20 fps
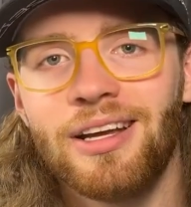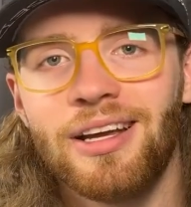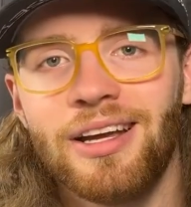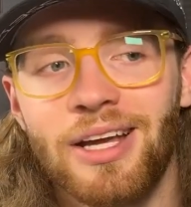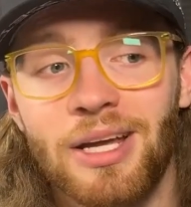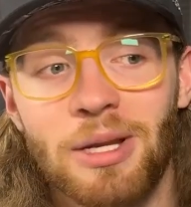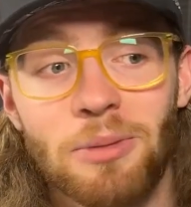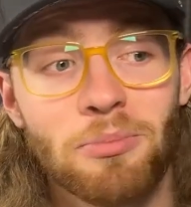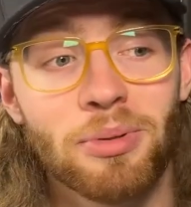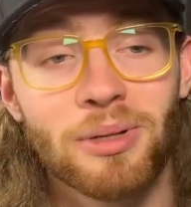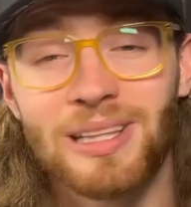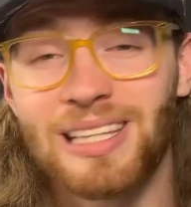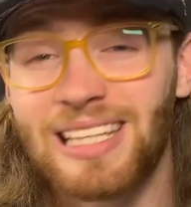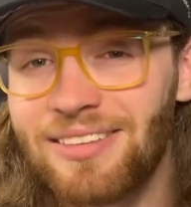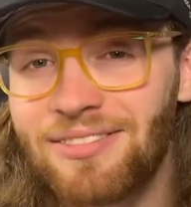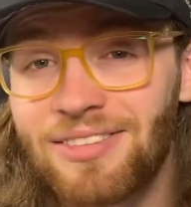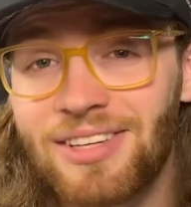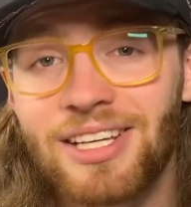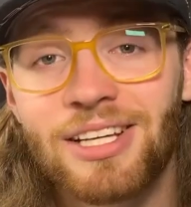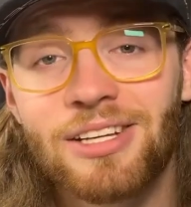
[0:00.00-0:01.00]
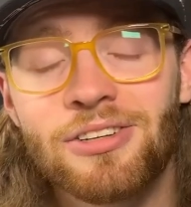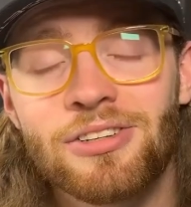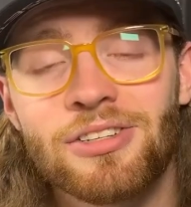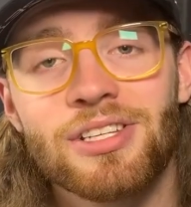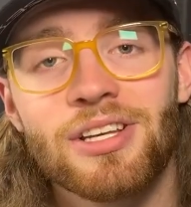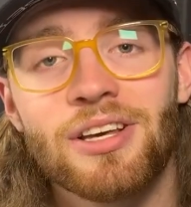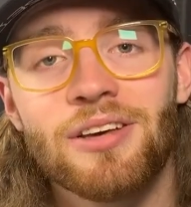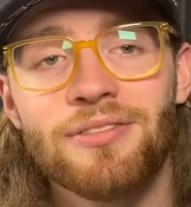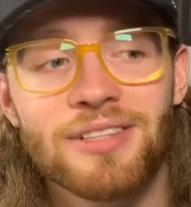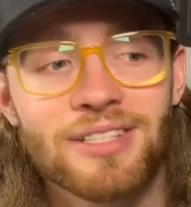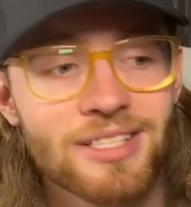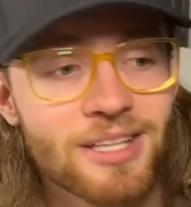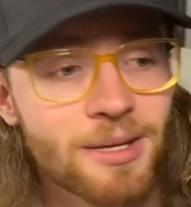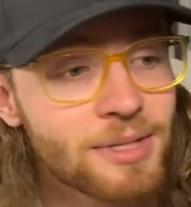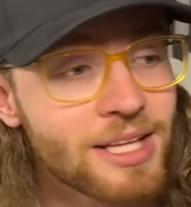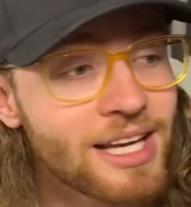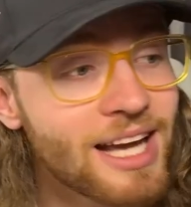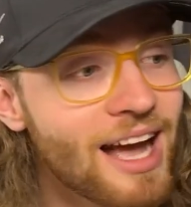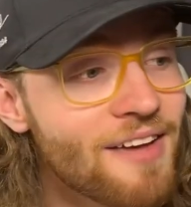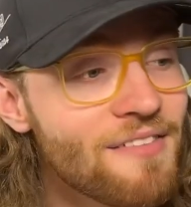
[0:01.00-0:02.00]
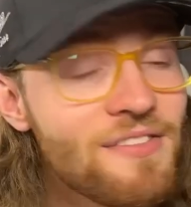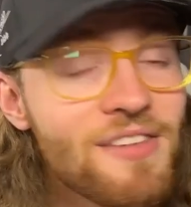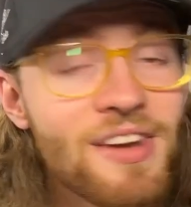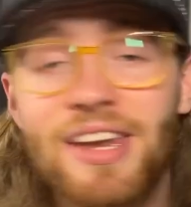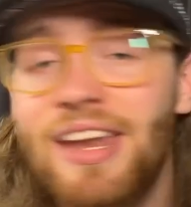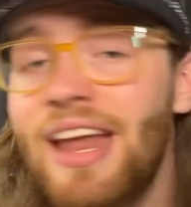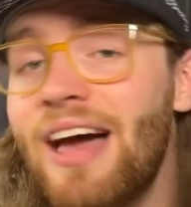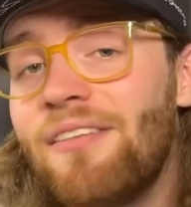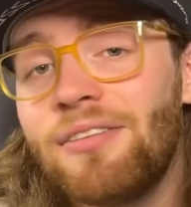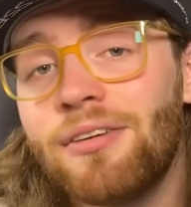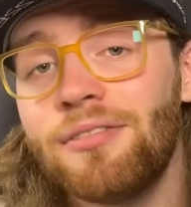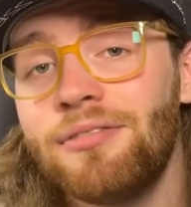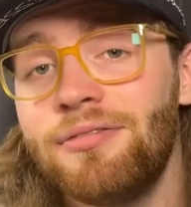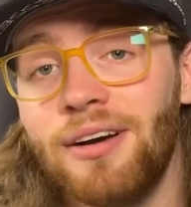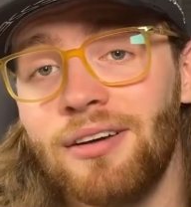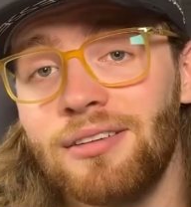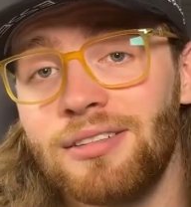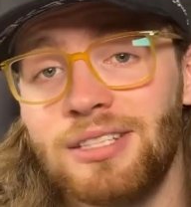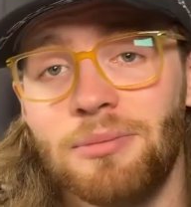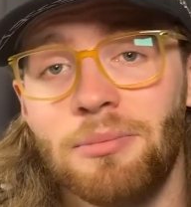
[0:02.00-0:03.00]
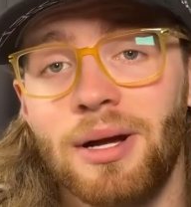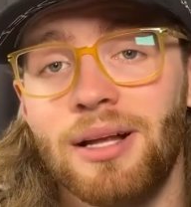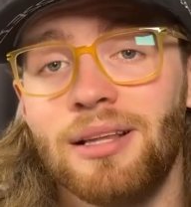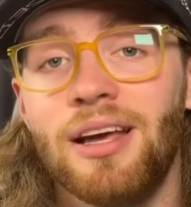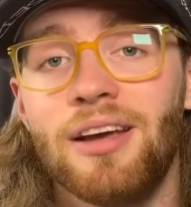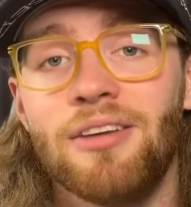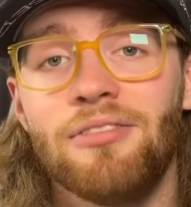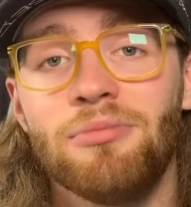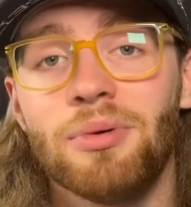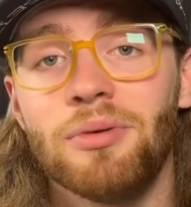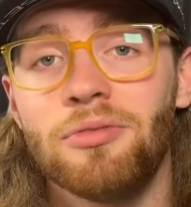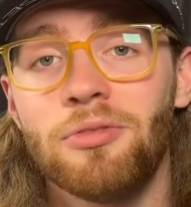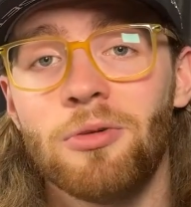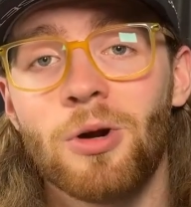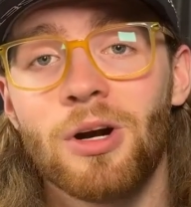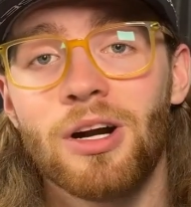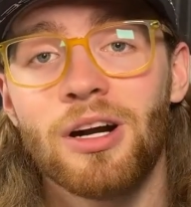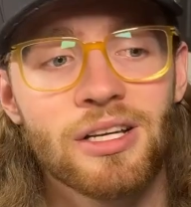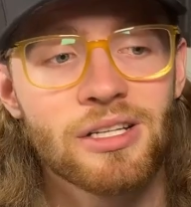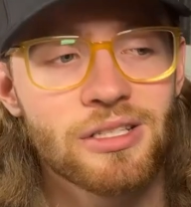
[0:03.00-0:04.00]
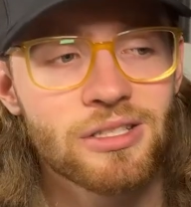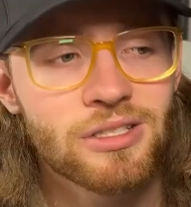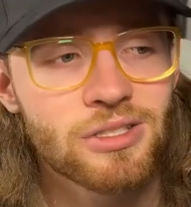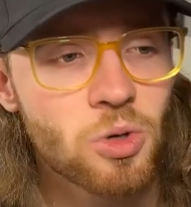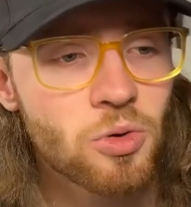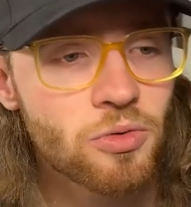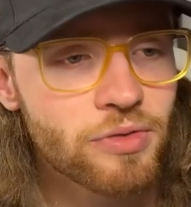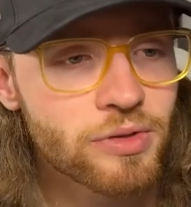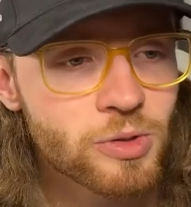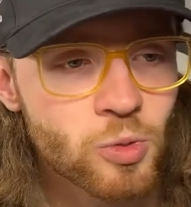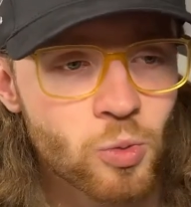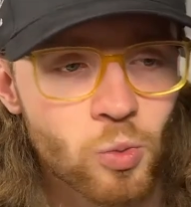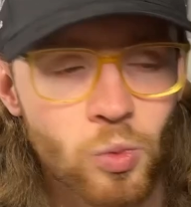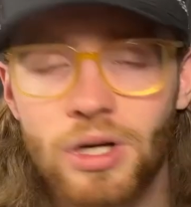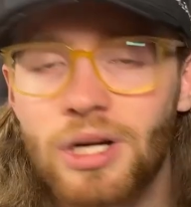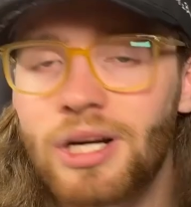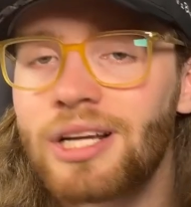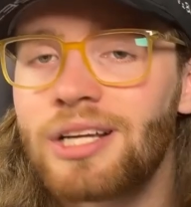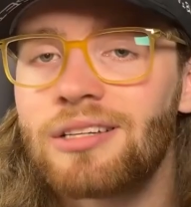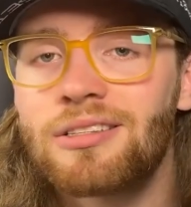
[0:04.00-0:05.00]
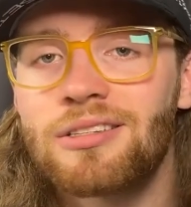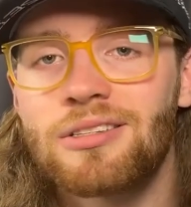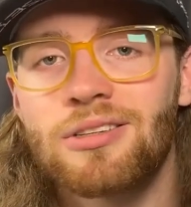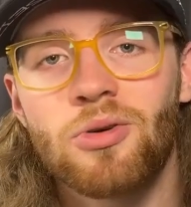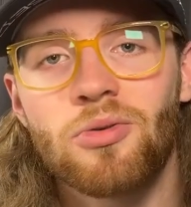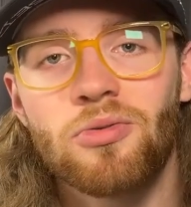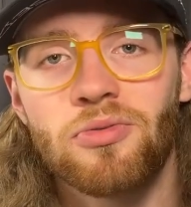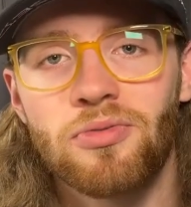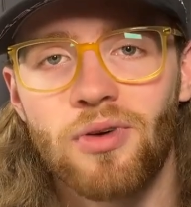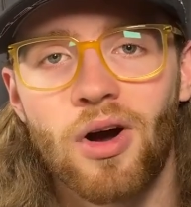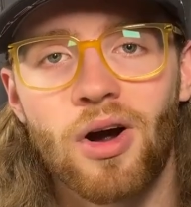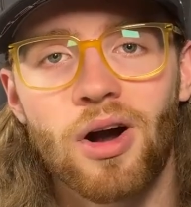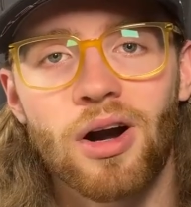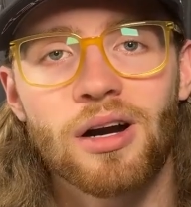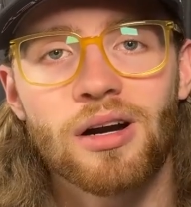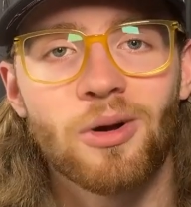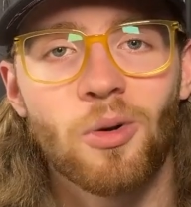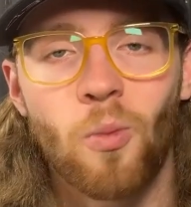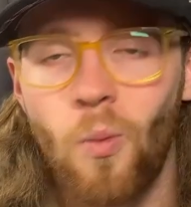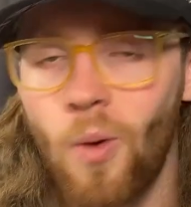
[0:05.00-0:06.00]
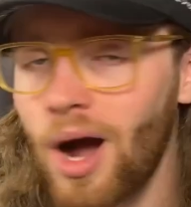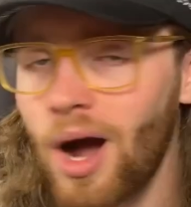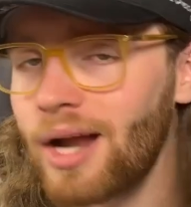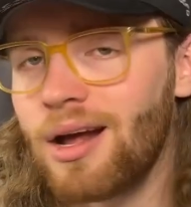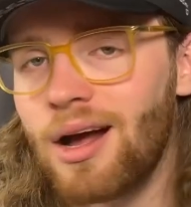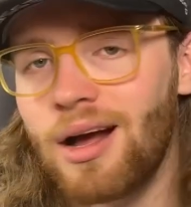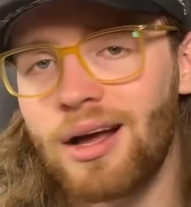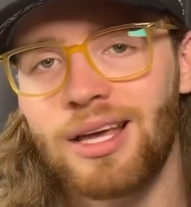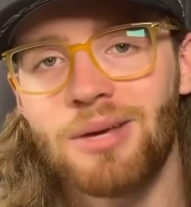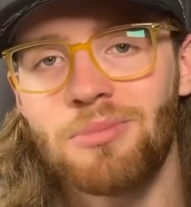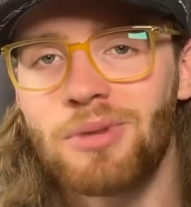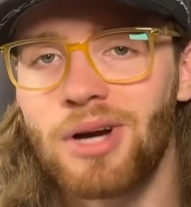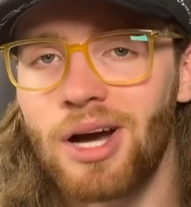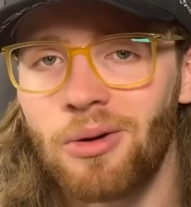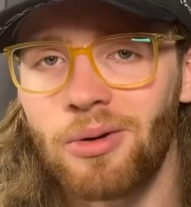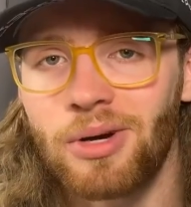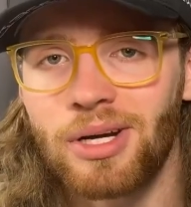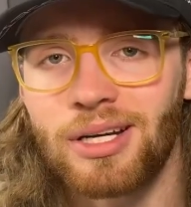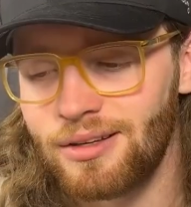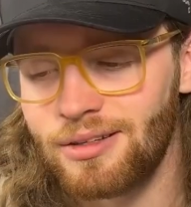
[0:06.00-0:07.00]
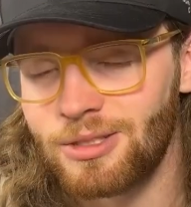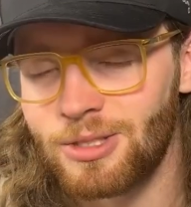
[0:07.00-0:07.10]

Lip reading: in believing in yourself is something I've never felt in my life before. So if it's working so far, why not keep going?